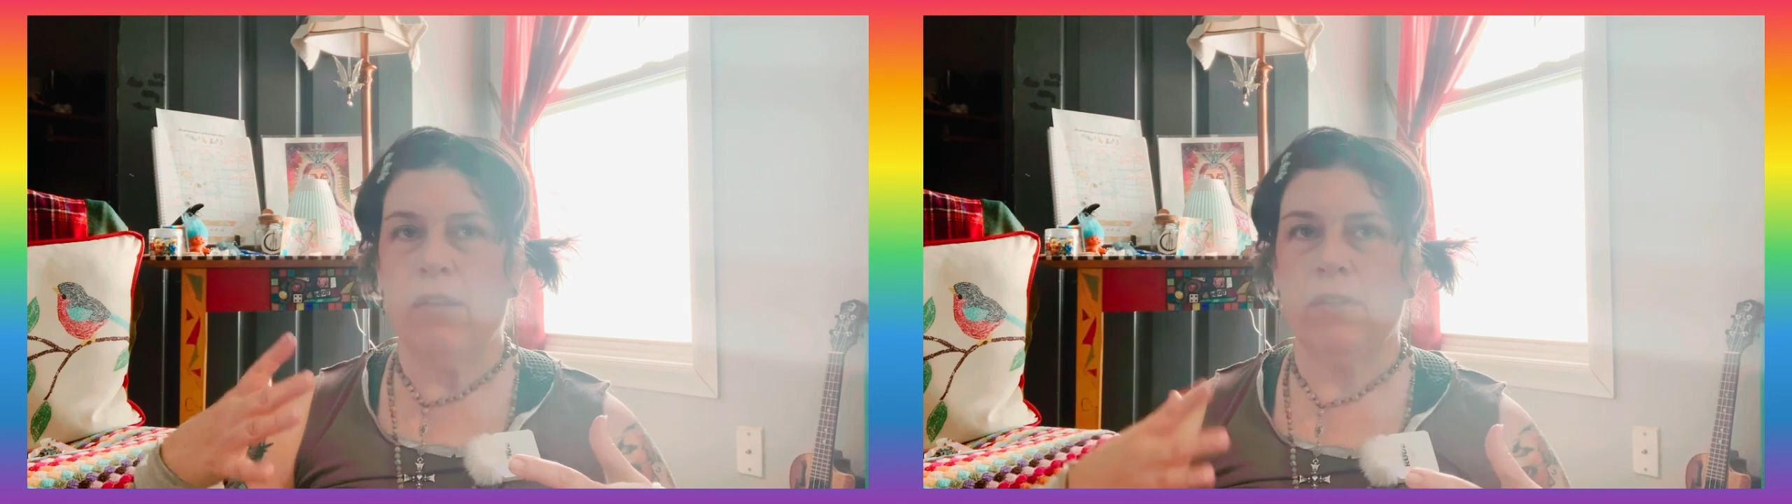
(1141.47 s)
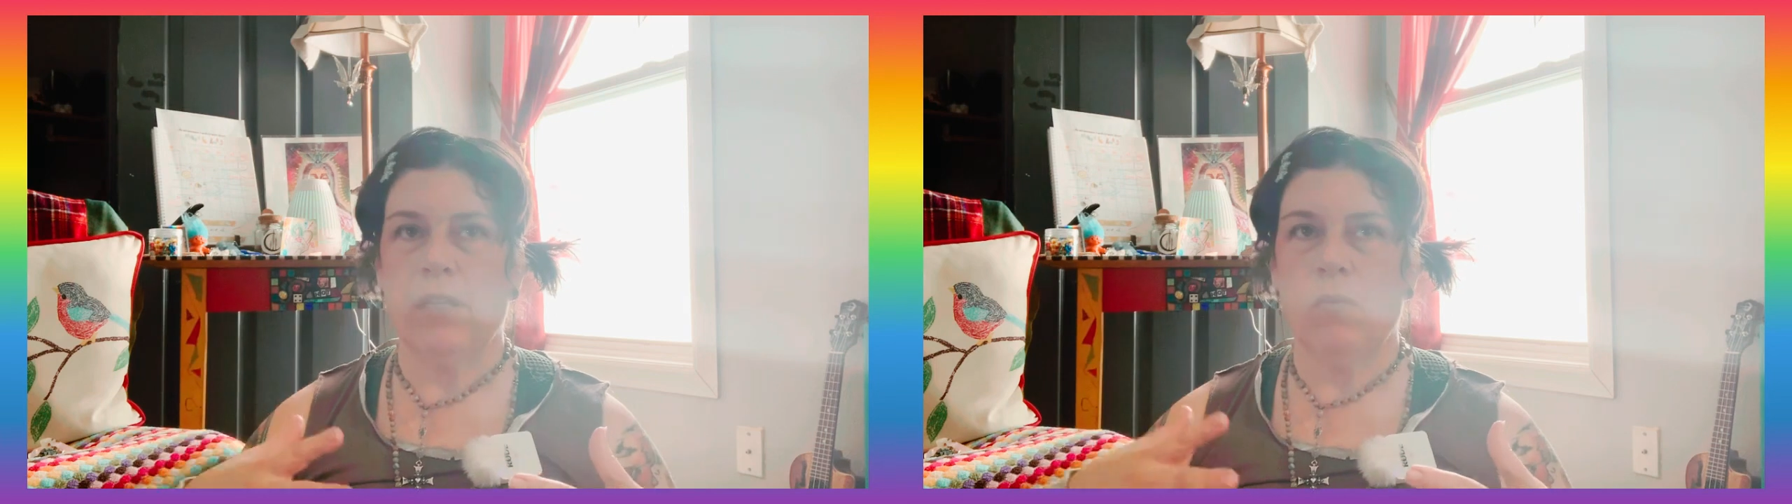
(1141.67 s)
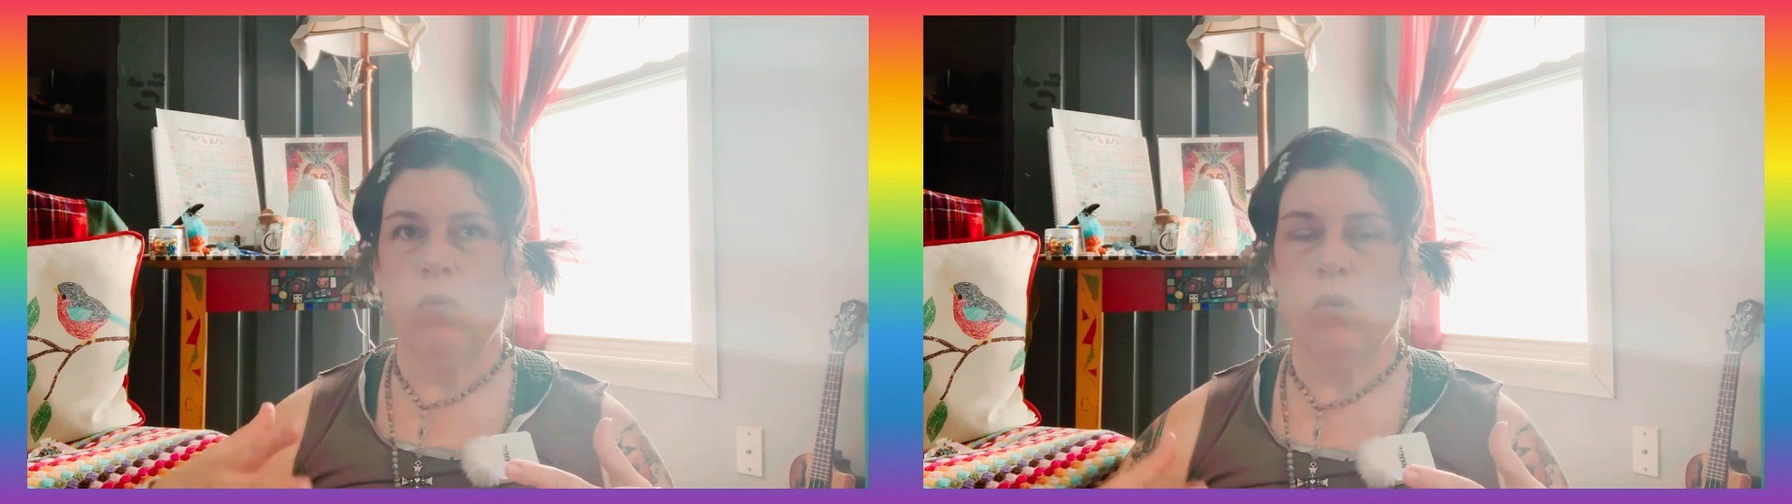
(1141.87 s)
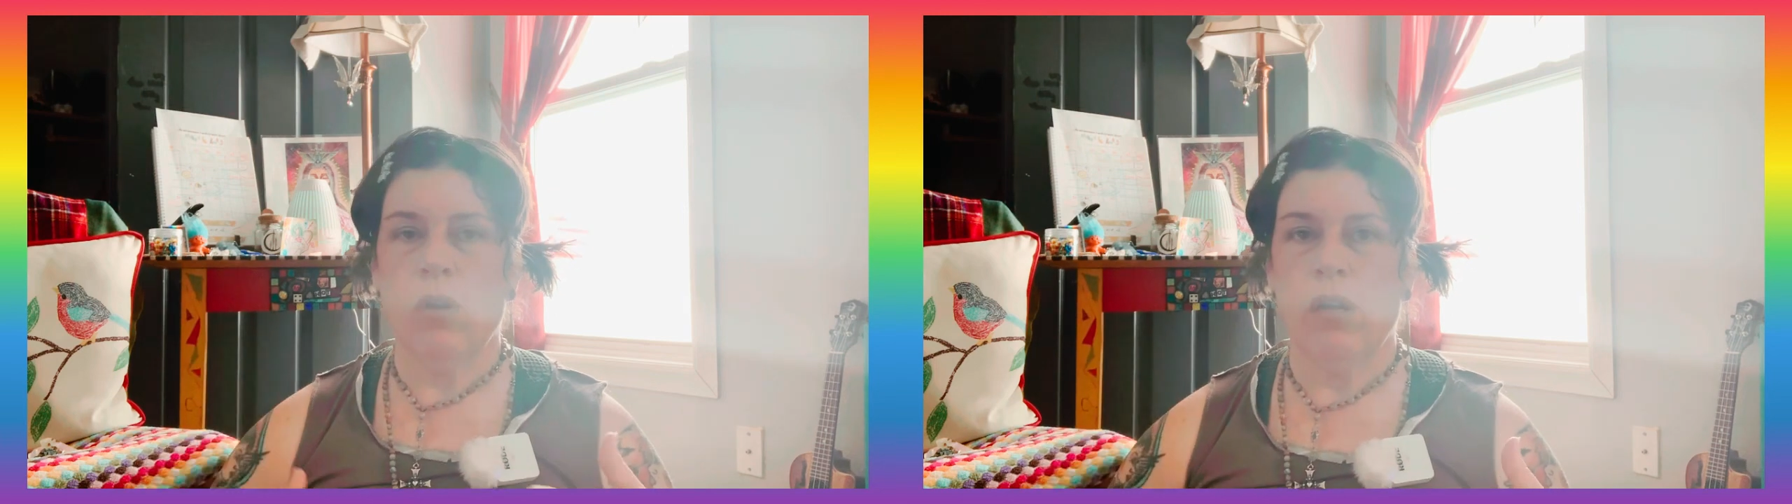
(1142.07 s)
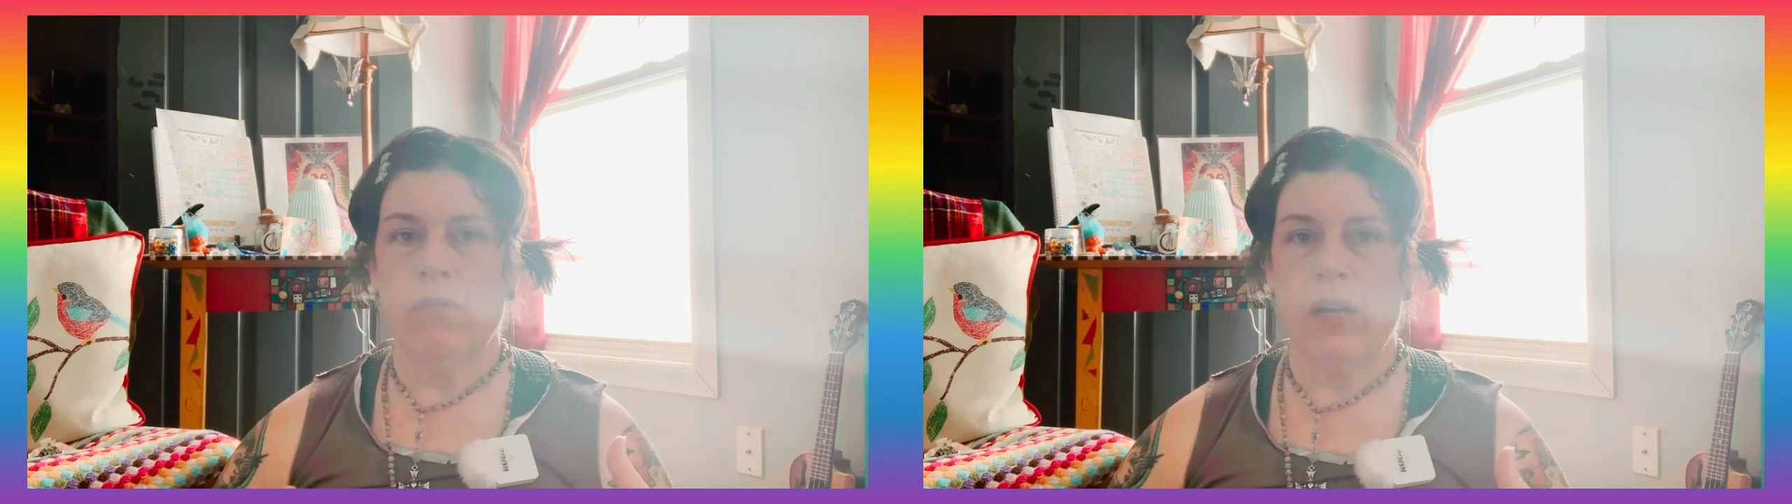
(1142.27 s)
feel like more
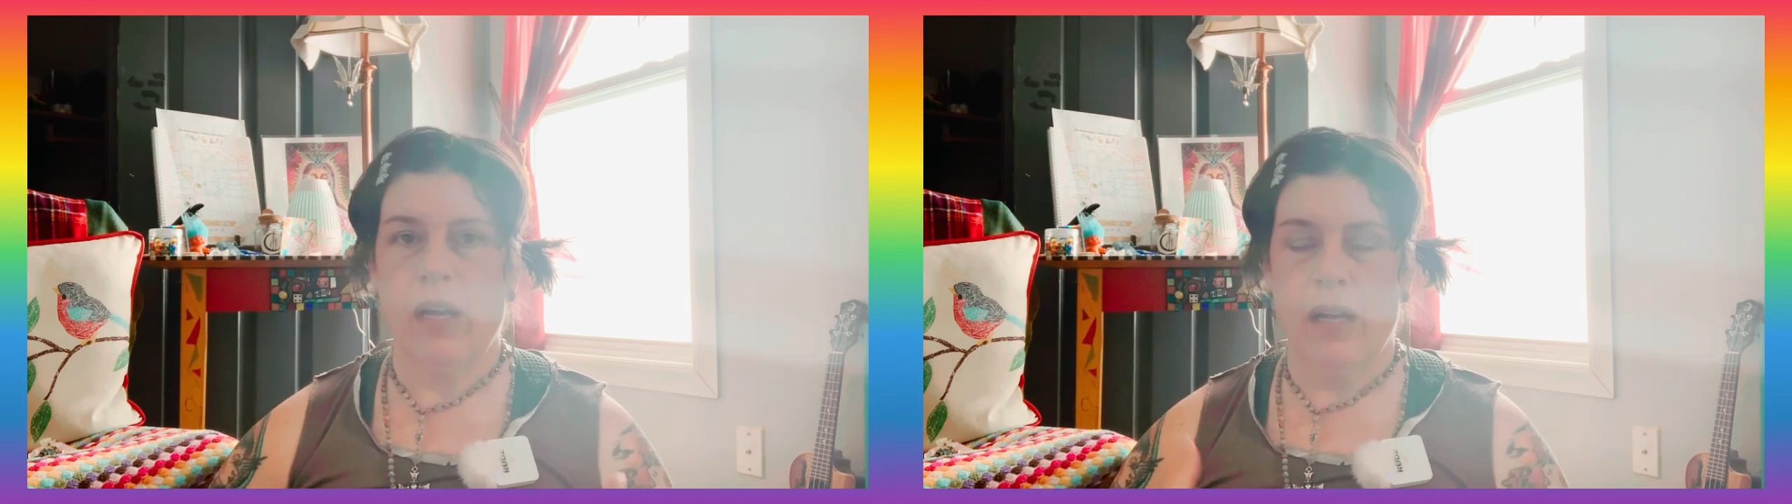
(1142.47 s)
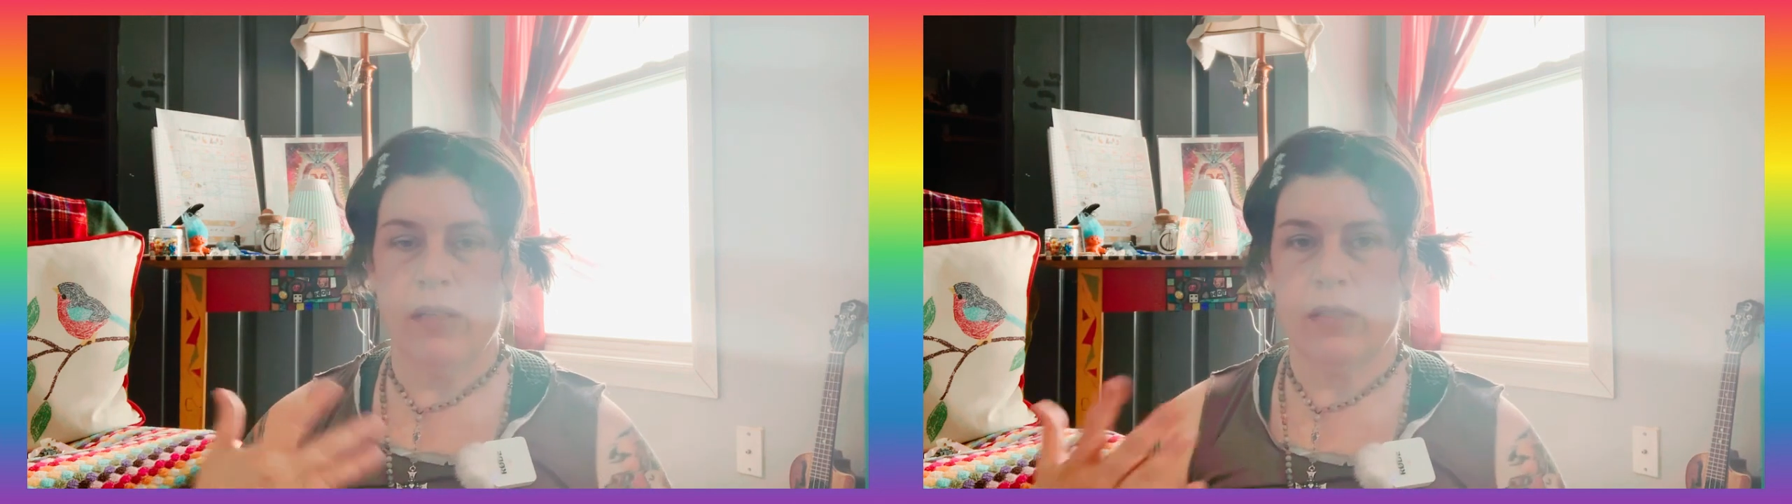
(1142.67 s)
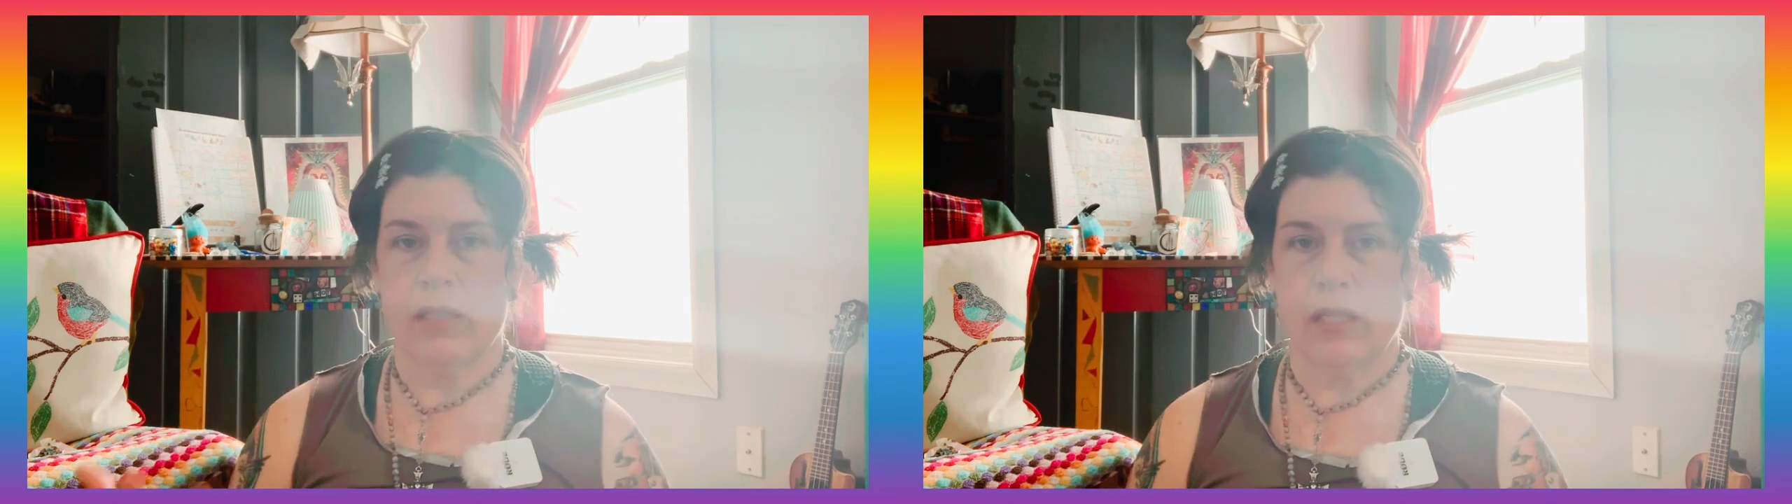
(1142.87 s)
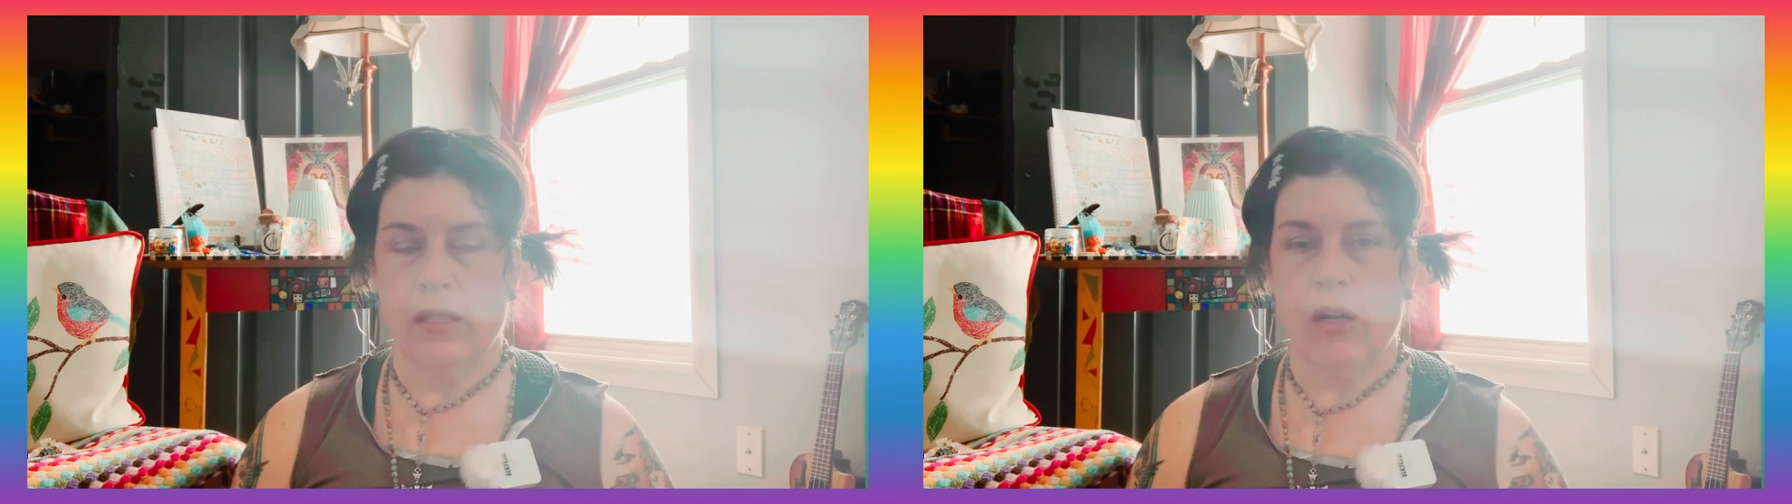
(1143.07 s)
of us